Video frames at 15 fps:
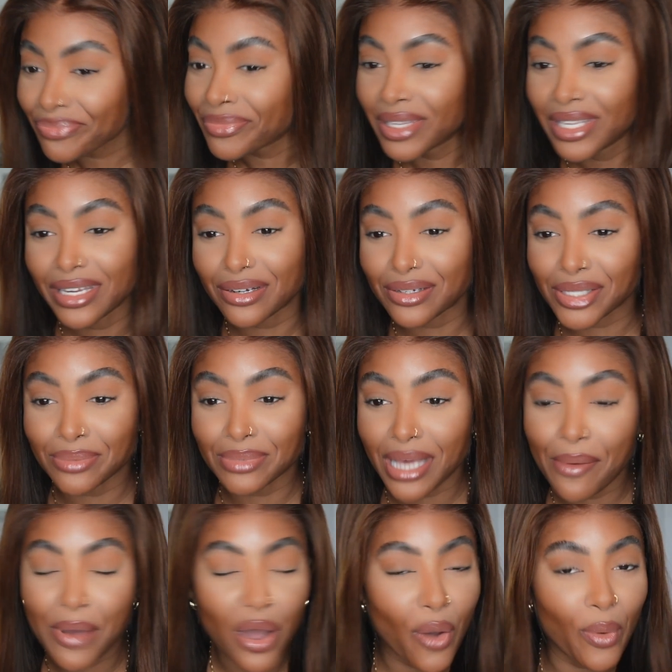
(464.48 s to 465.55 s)
you know, some
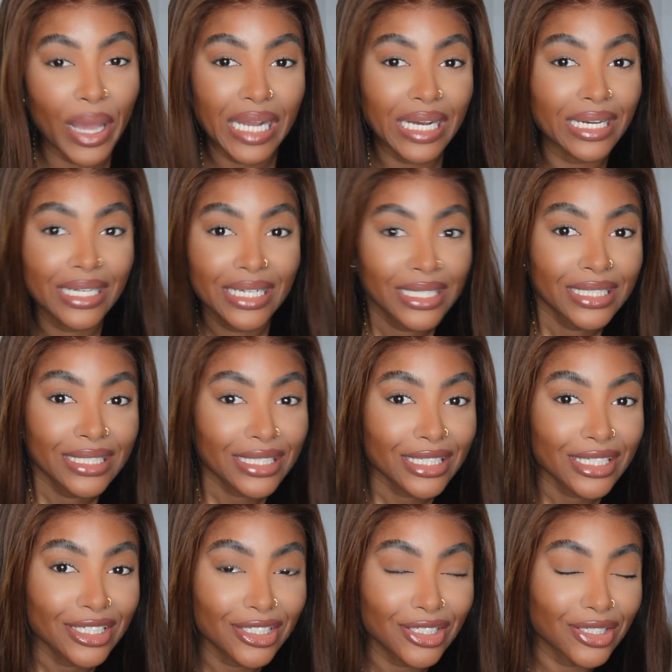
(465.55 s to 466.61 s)
time ago when
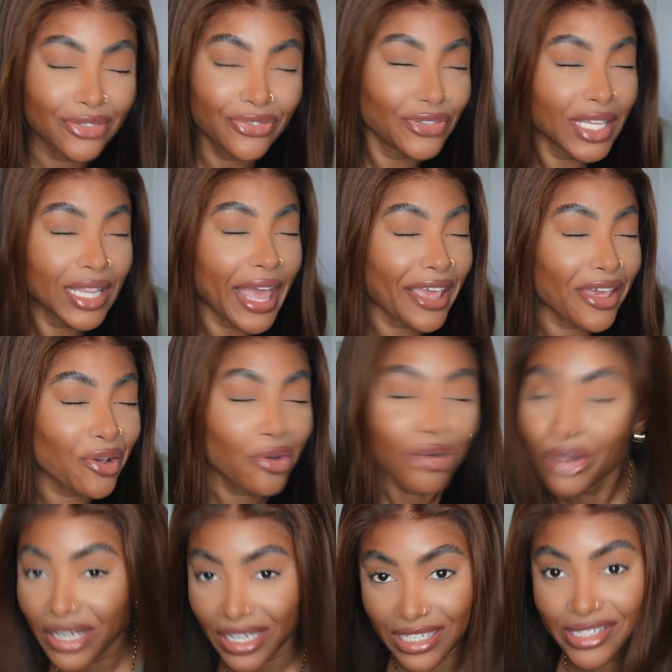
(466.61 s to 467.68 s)
you feel like you
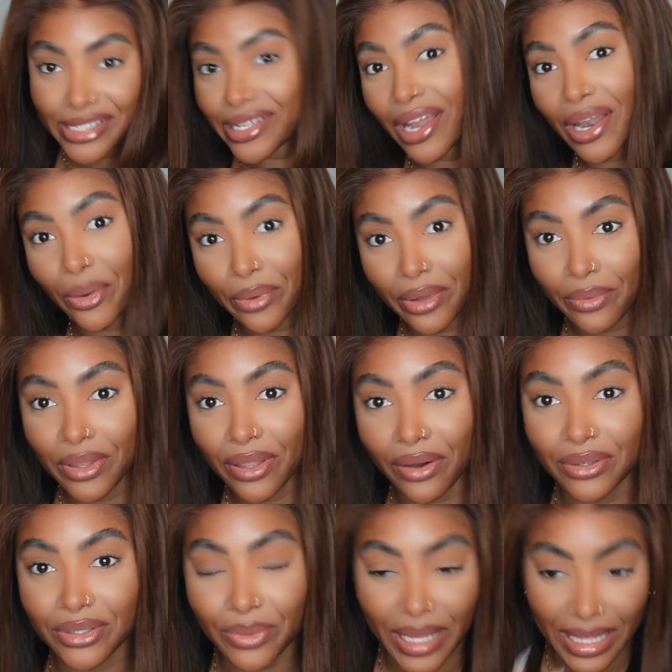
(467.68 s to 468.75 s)
couldn't install a wig
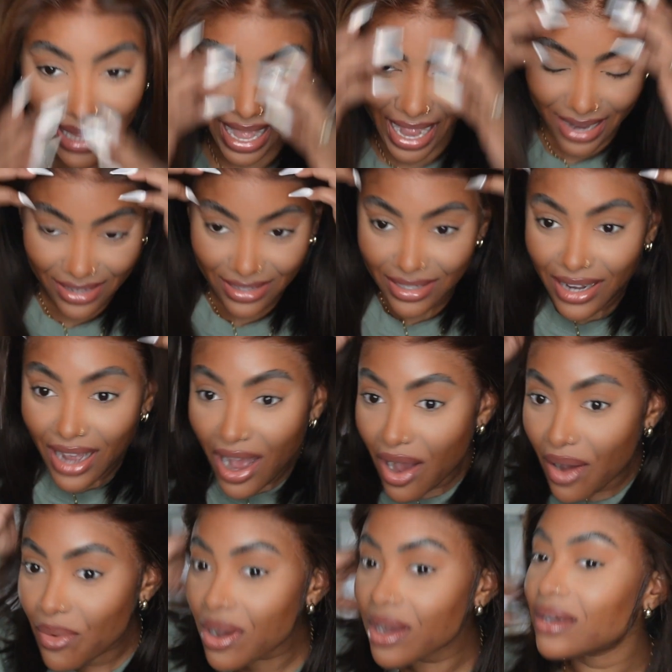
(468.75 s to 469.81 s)
without doing that.
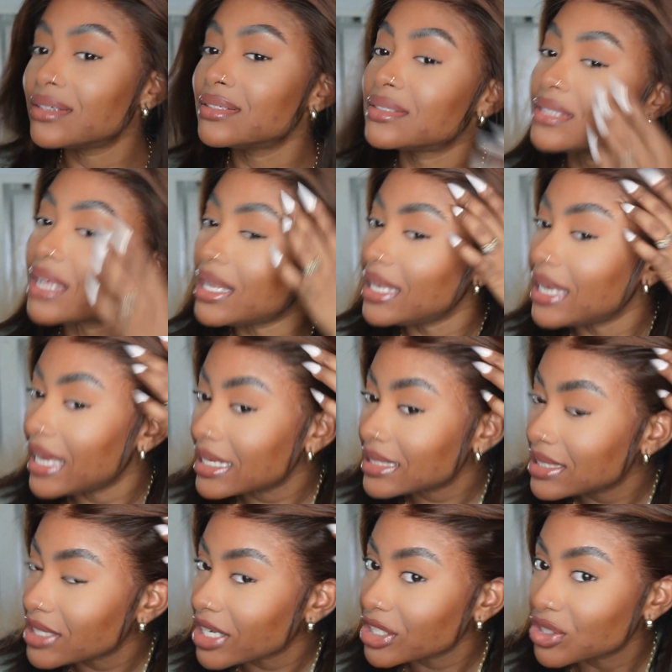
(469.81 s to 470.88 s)
Now the
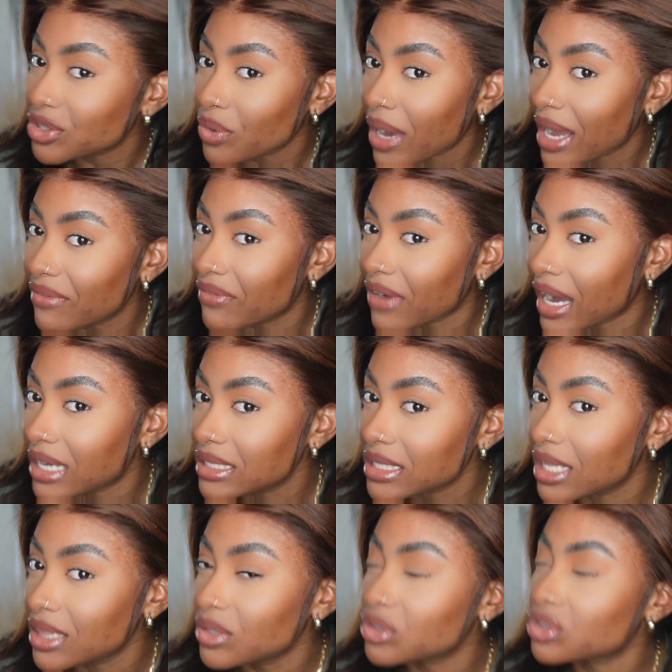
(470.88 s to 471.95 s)
laces are so
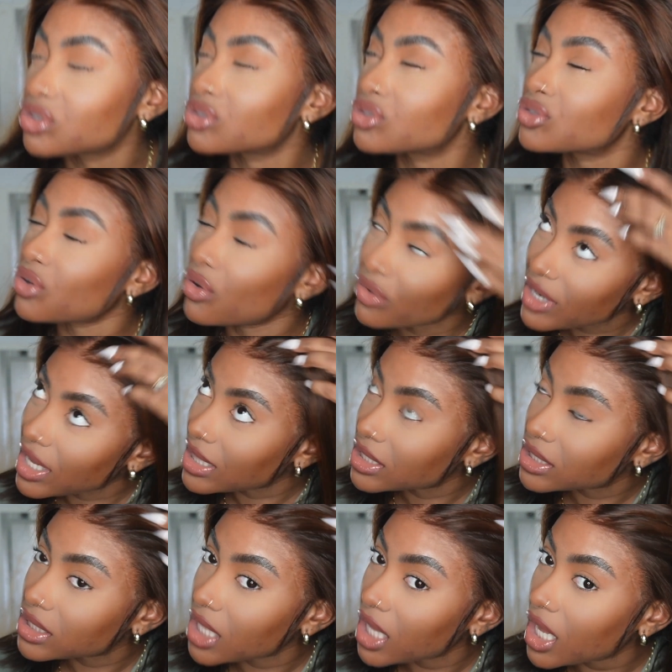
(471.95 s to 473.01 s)
advanced and look so
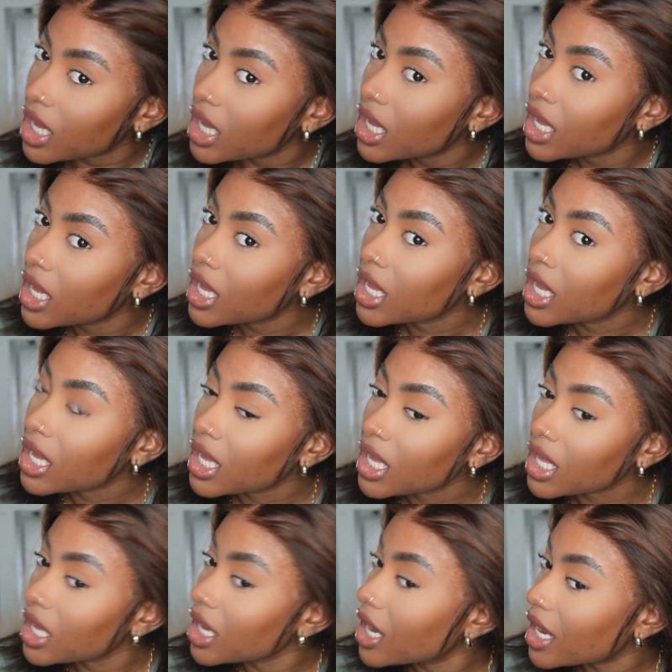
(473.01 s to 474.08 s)
realistic.
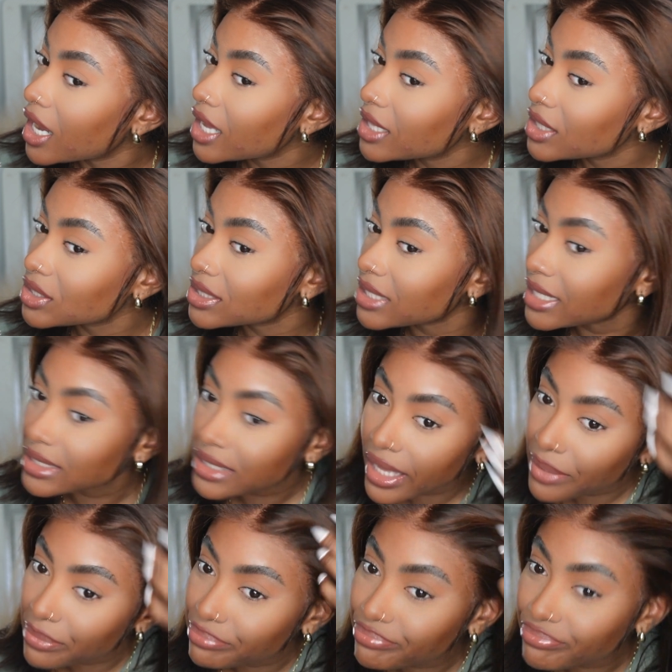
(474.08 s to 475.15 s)
Yeah, it looks like
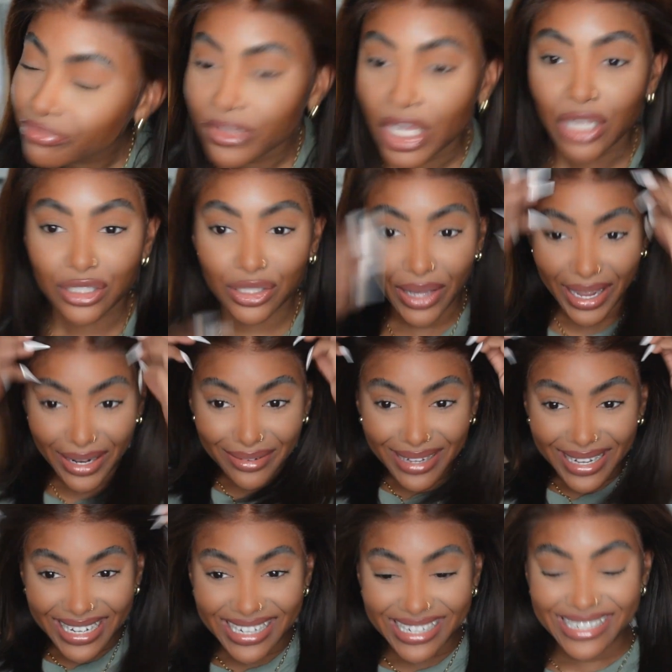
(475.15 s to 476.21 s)
skin. So
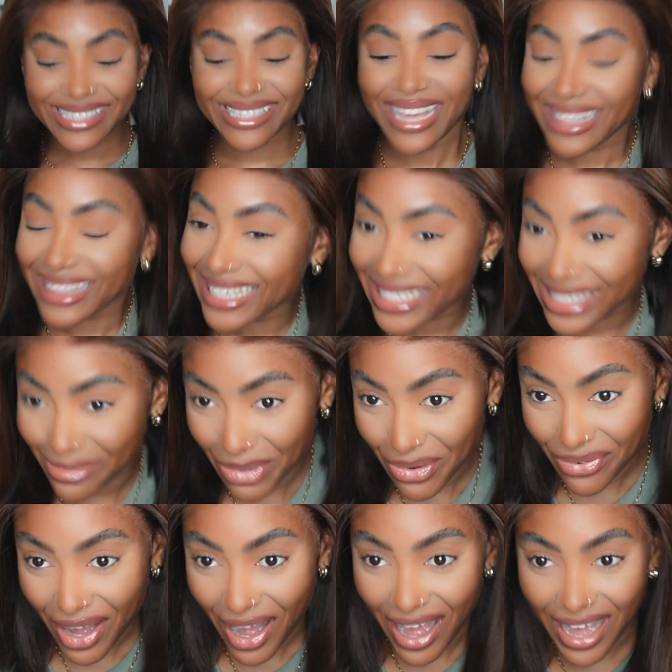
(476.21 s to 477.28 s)
anyways, let's
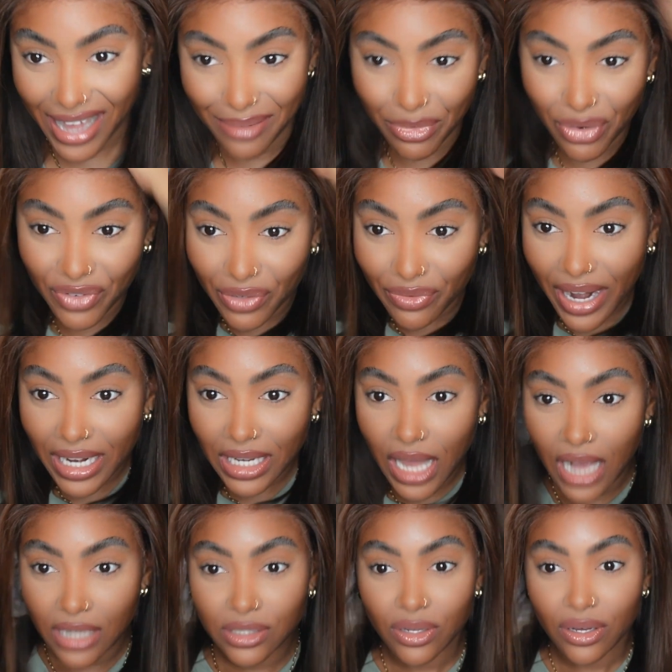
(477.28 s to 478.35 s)
move on, moving right
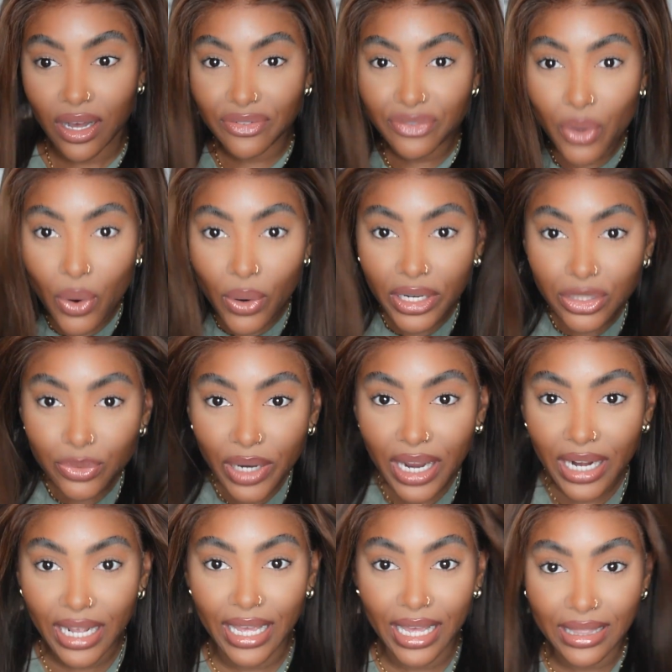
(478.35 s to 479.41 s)
along. So of course we're
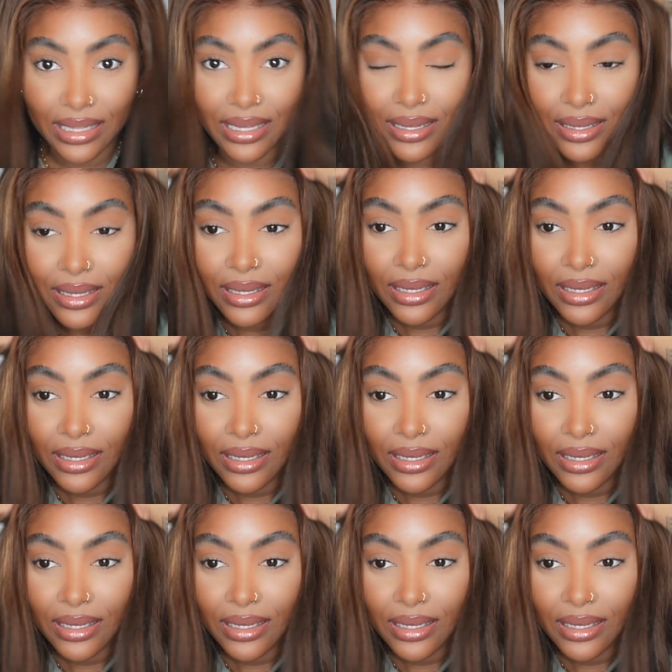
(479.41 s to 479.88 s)
gonna get the